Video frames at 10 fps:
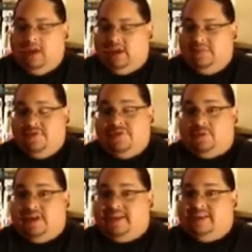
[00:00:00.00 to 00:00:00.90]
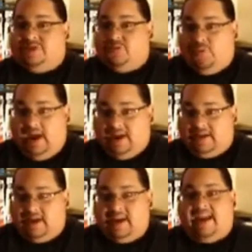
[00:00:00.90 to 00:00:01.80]
Even though that he's red,
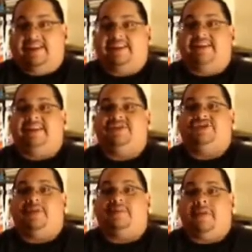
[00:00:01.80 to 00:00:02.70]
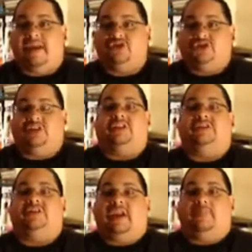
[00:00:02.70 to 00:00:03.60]
and he is mentioned in
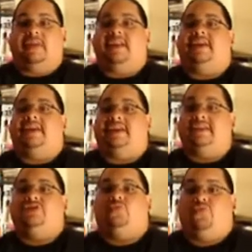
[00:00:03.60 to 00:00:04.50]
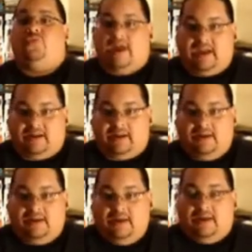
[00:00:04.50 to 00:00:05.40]
the game that he is red
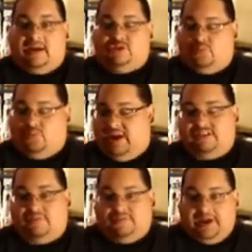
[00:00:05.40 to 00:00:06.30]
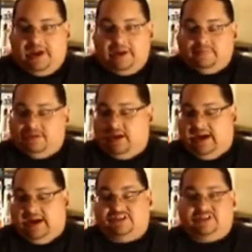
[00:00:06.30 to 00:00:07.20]
as flames,
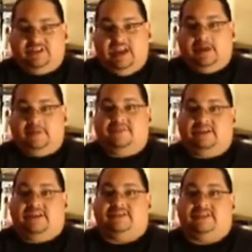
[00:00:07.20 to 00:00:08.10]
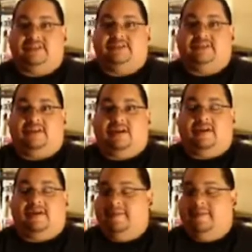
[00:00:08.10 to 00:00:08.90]
as his name says, he's the